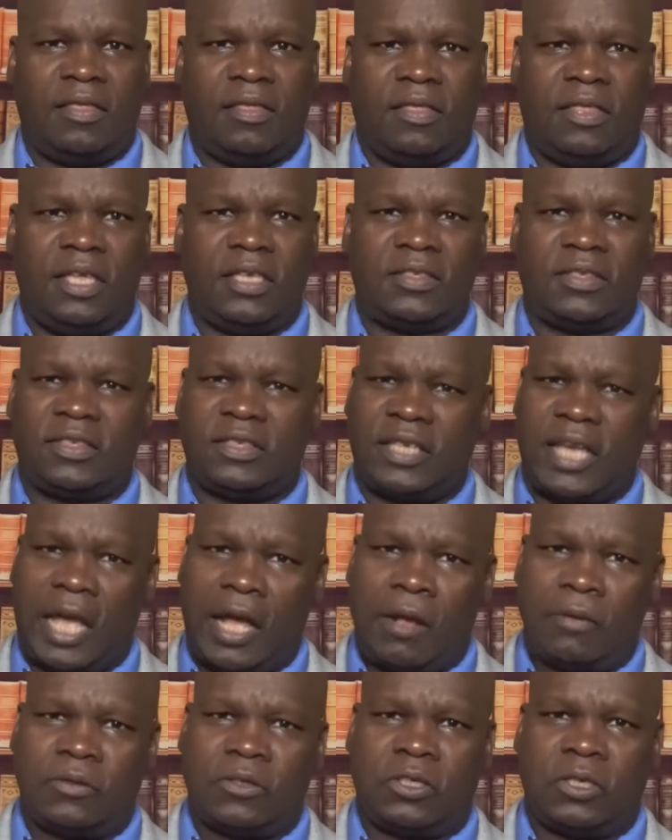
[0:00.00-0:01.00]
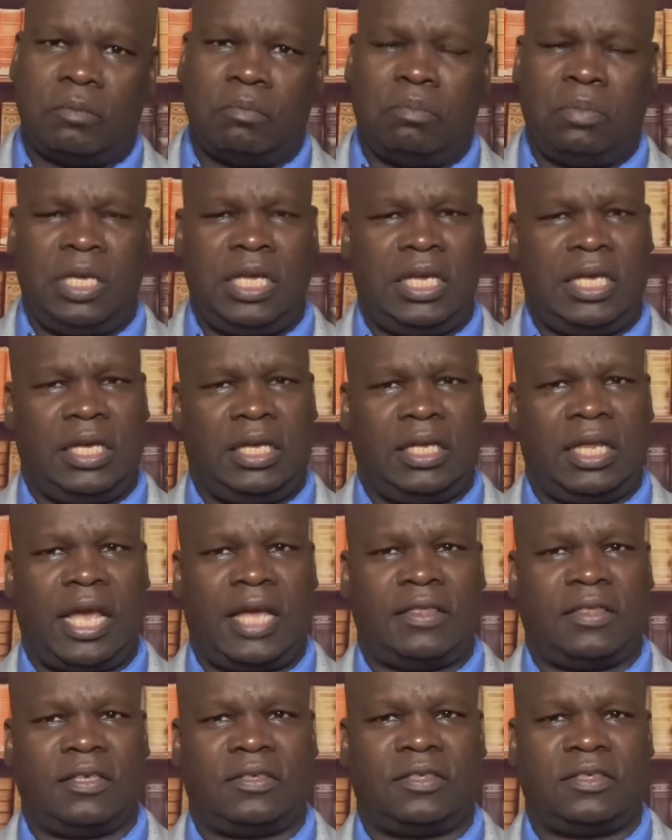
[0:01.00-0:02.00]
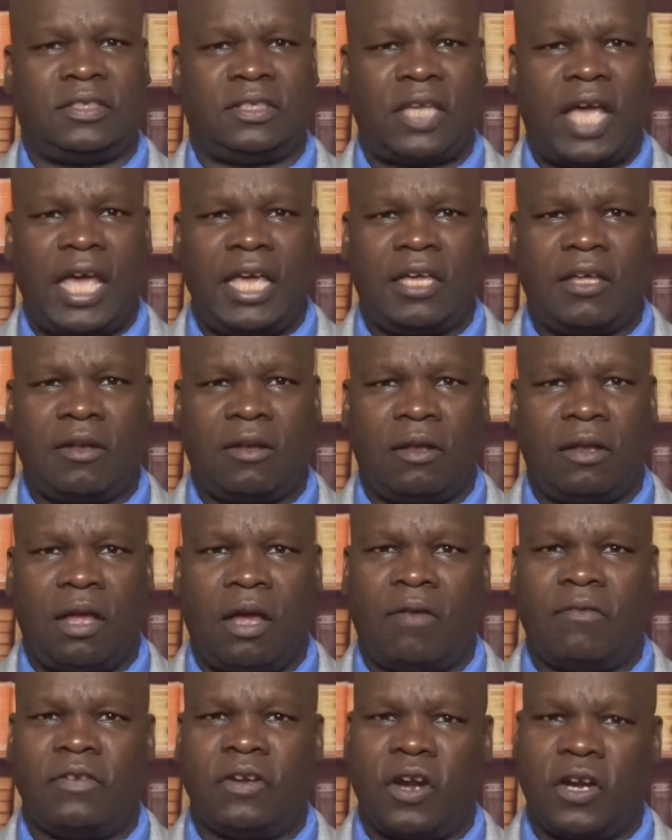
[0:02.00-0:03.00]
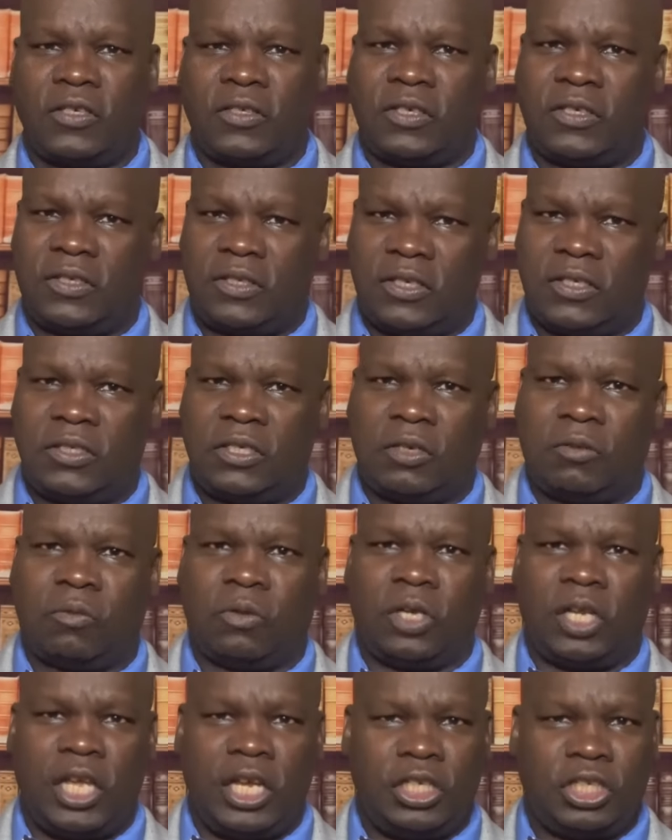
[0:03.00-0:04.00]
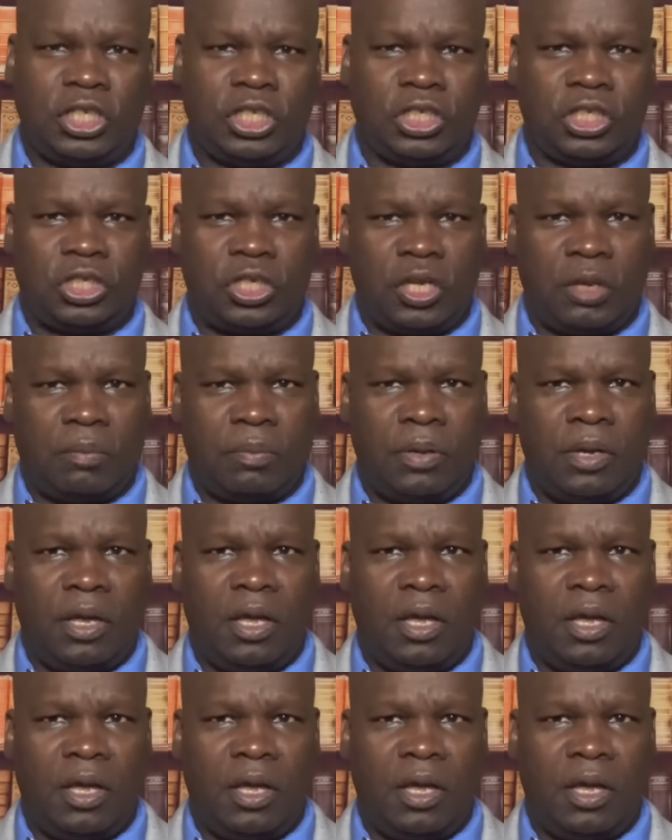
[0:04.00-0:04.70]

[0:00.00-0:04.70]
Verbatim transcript: This sounds to me like the cycle of narcissistic relationship,